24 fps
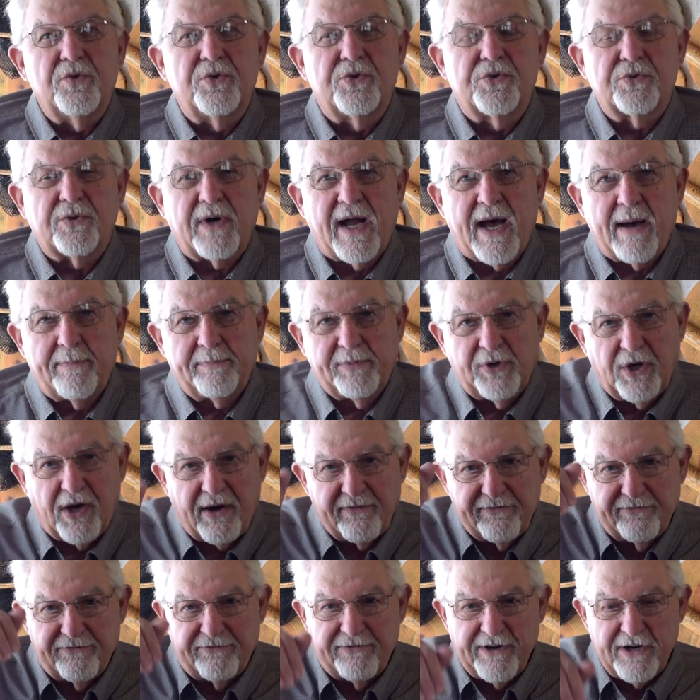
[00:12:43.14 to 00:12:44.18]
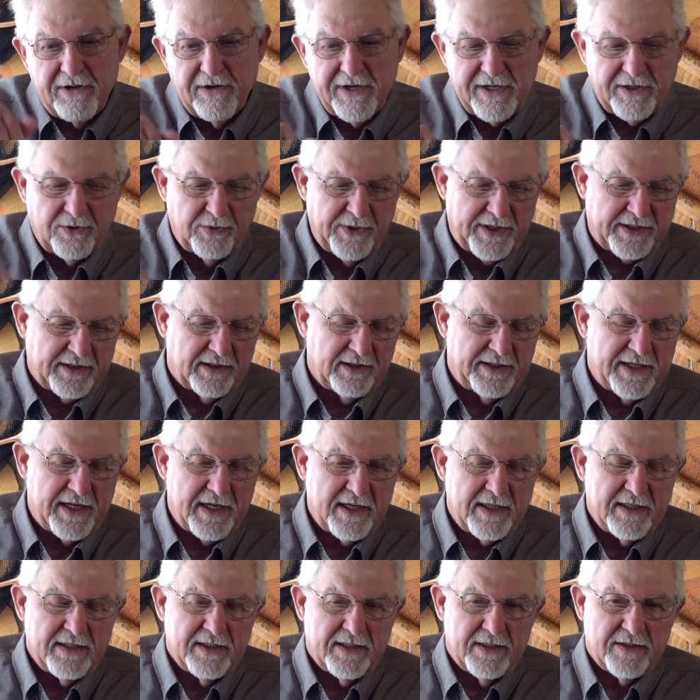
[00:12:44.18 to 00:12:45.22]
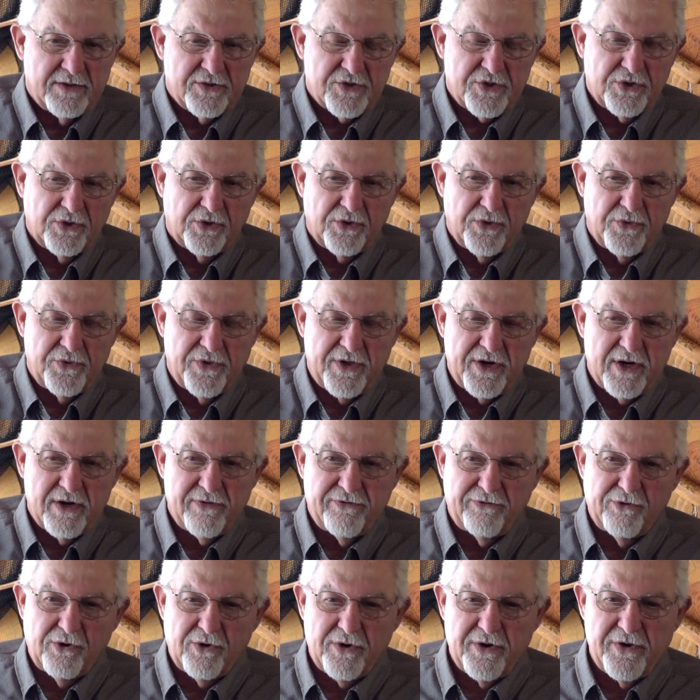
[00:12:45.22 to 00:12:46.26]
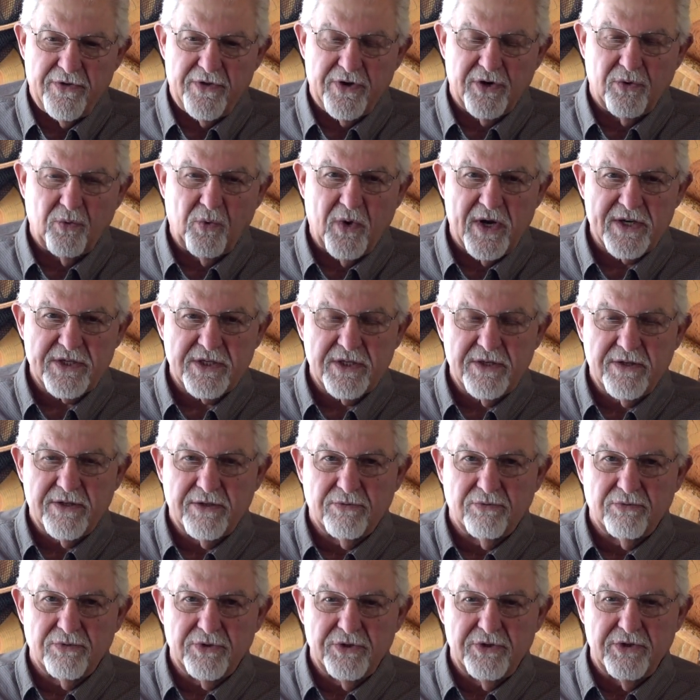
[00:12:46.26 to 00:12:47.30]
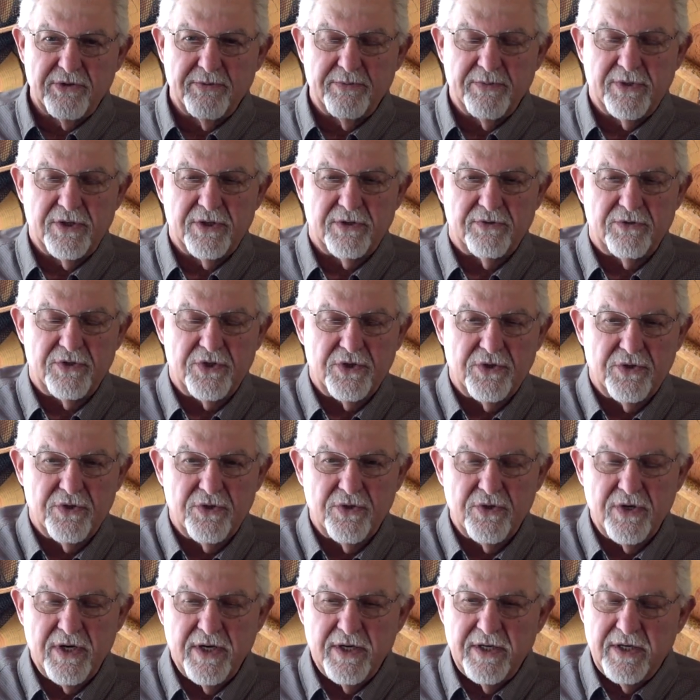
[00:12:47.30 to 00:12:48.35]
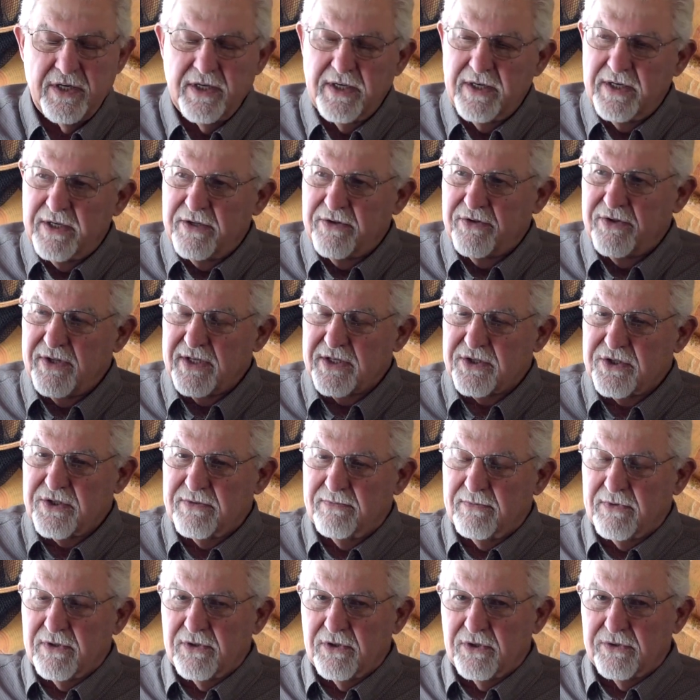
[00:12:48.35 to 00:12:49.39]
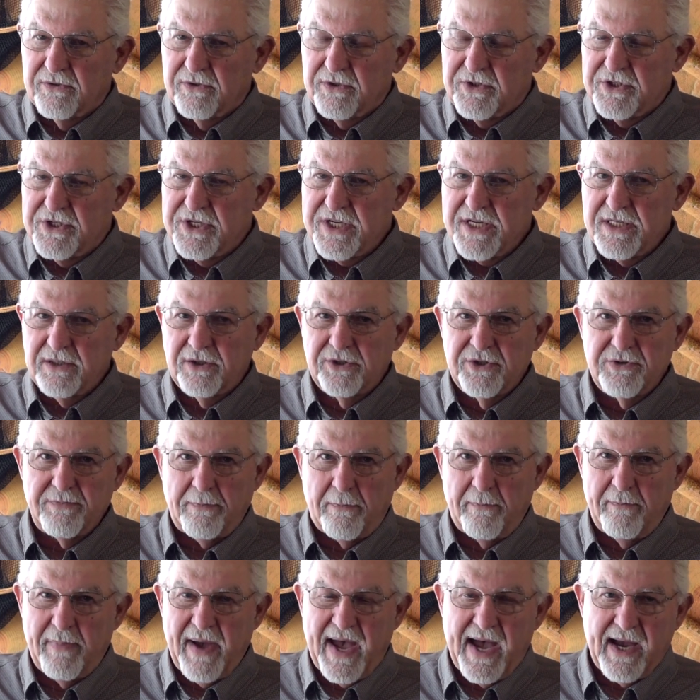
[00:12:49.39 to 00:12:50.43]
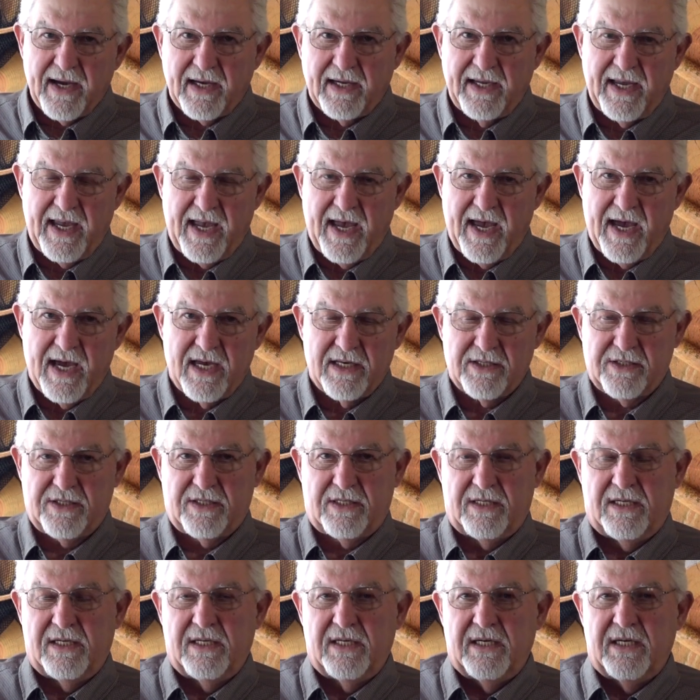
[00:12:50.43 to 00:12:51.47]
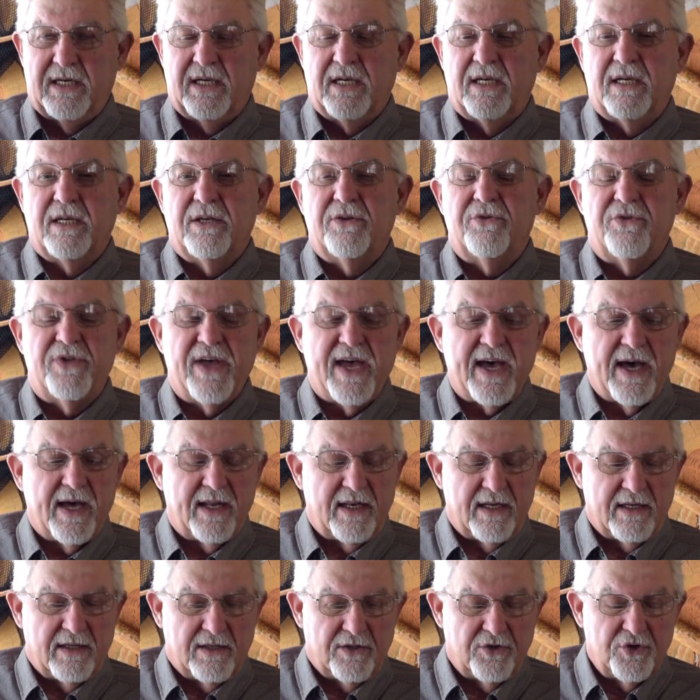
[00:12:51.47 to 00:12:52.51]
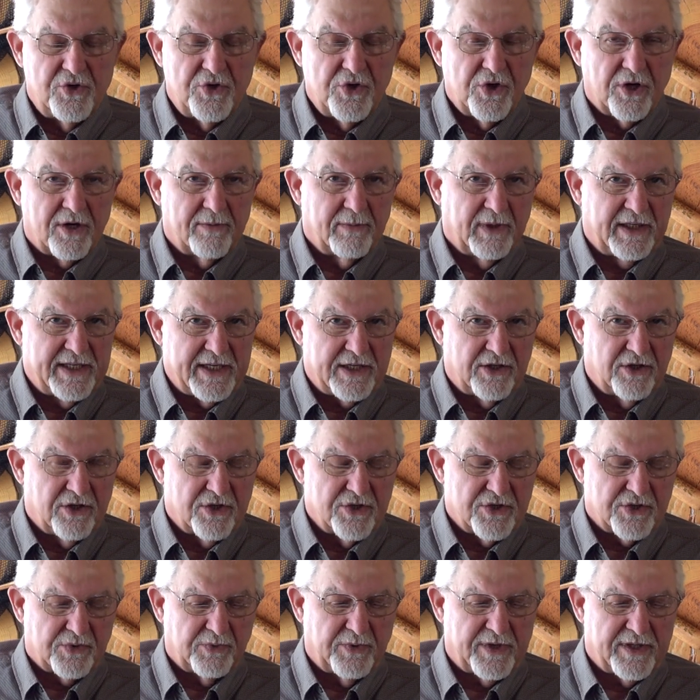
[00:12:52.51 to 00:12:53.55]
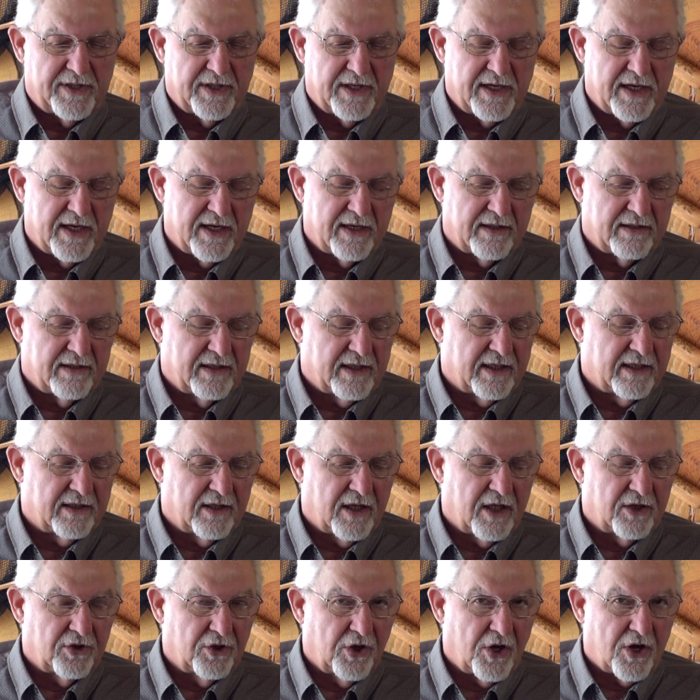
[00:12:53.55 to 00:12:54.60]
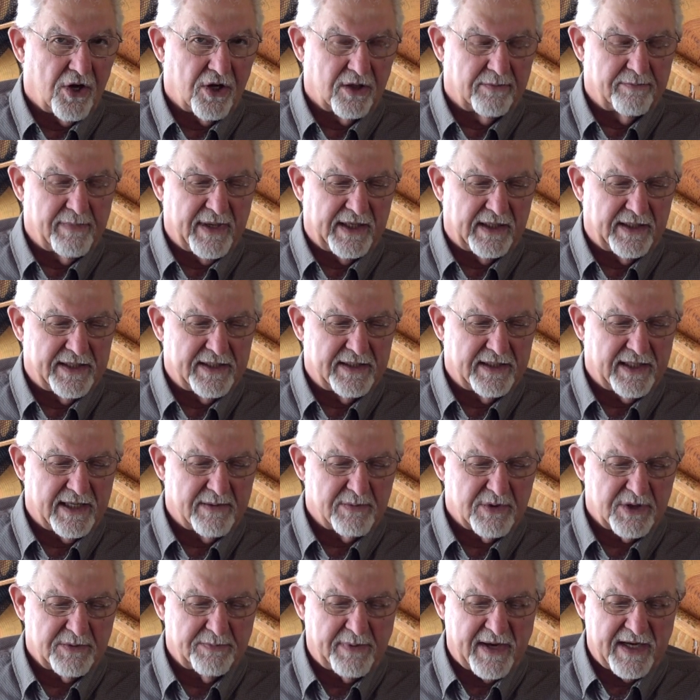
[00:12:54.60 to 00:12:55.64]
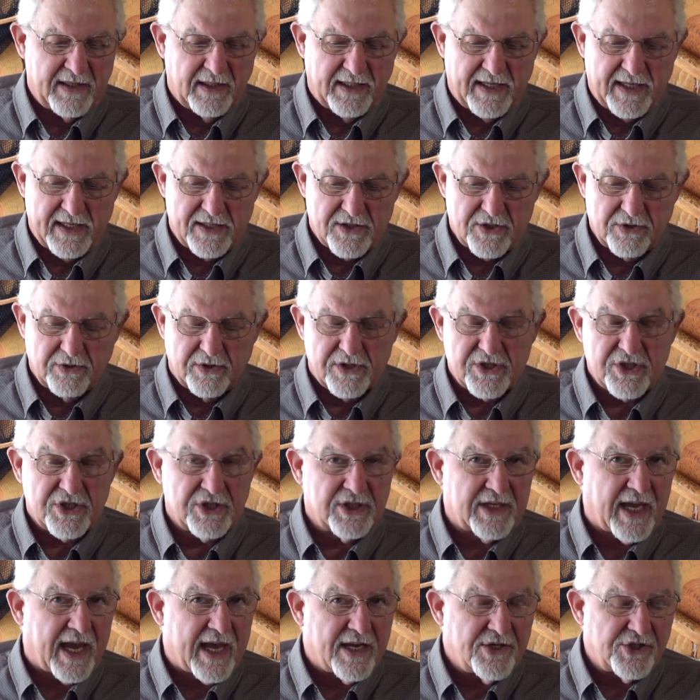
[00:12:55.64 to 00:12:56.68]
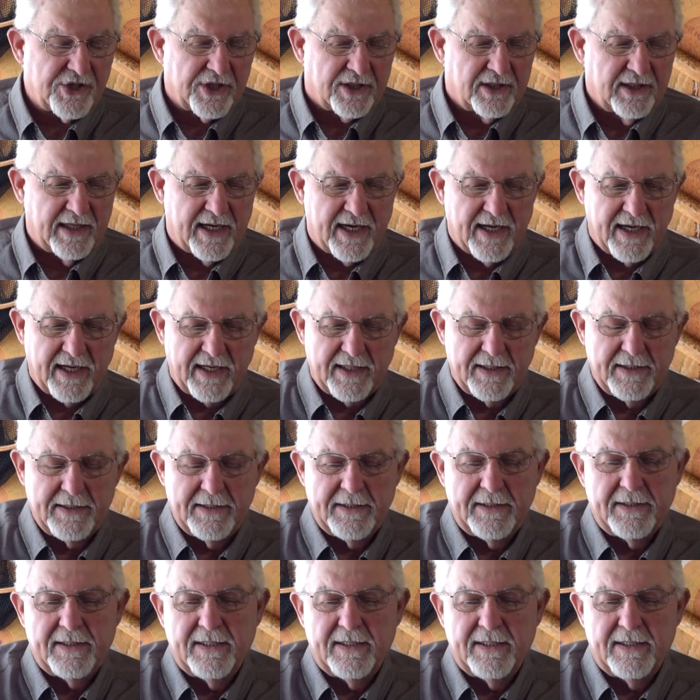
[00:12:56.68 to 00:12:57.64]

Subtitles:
dropped off very quickly, so therefore there wasn't the room to do this D-loop back cast that normally goes with a long belly type Spey line. So a Skagit line